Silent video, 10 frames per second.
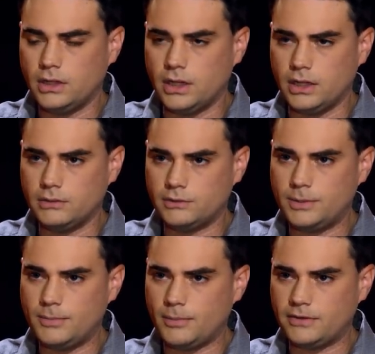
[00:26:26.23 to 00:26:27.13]
uh, in which
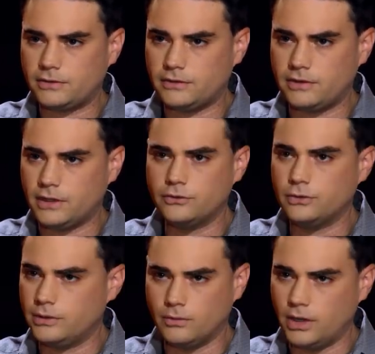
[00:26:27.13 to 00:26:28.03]
people basically say, go do
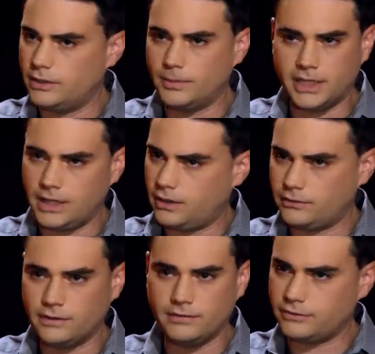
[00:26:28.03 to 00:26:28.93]
what you want, nobody
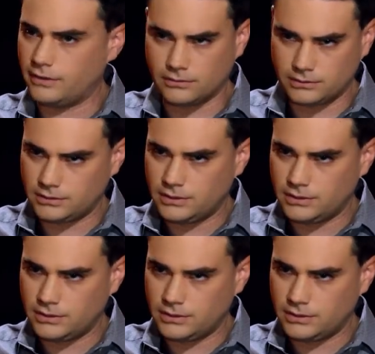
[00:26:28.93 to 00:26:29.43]
cares, leave us alone.